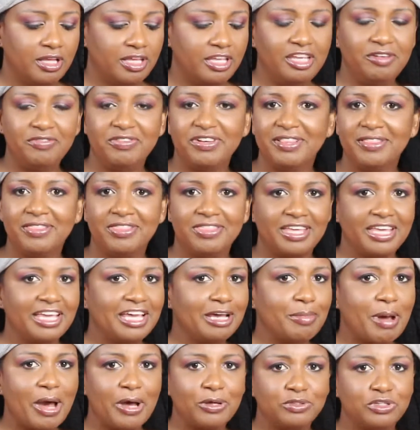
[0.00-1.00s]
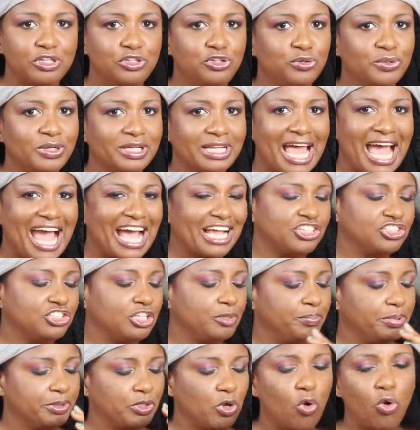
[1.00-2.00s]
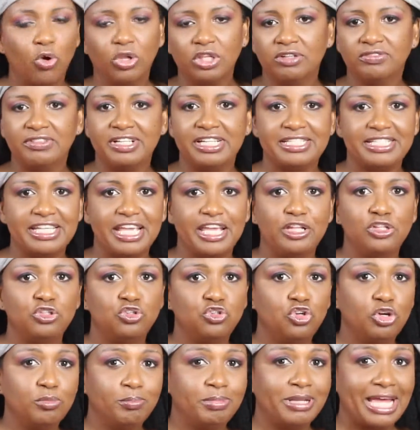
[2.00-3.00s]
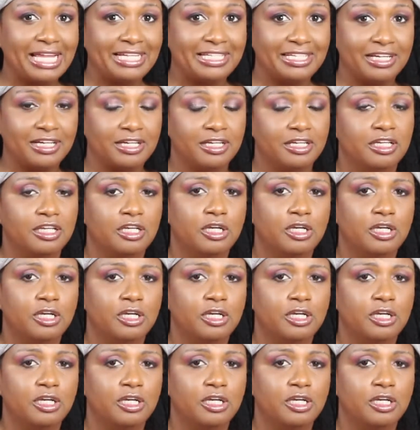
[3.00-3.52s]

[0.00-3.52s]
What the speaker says: even think about it. You can actually put all of this into your blender.